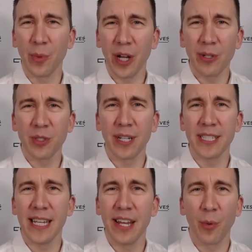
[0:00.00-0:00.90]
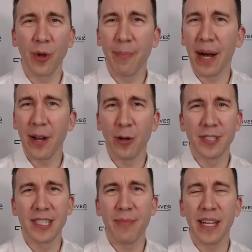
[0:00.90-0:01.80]
We always want to say that we're going to buy and hold
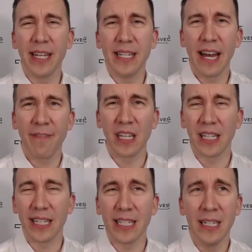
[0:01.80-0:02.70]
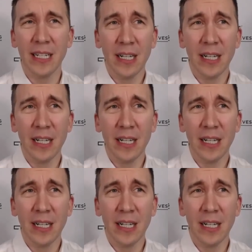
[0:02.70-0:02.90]
something indefinitely.